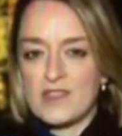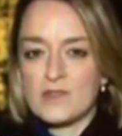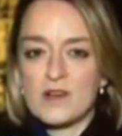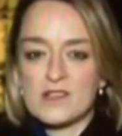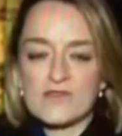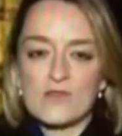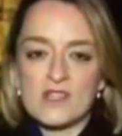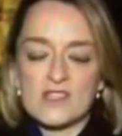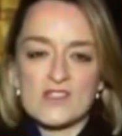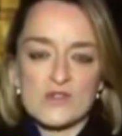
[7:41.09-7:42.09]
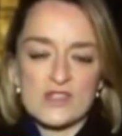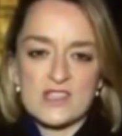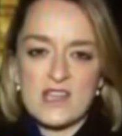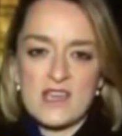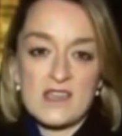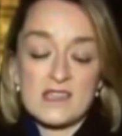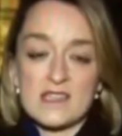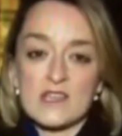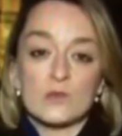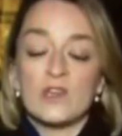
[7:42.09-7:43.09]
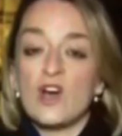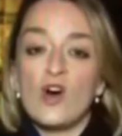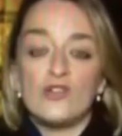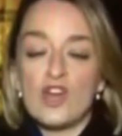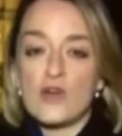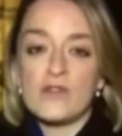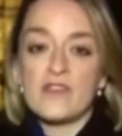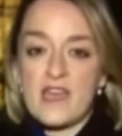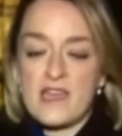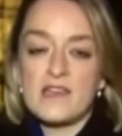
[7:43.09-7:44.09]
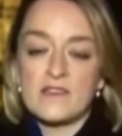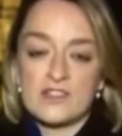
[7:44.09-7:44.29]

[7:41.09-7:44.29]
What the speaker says: In the words of one source today, they said, "We all know they,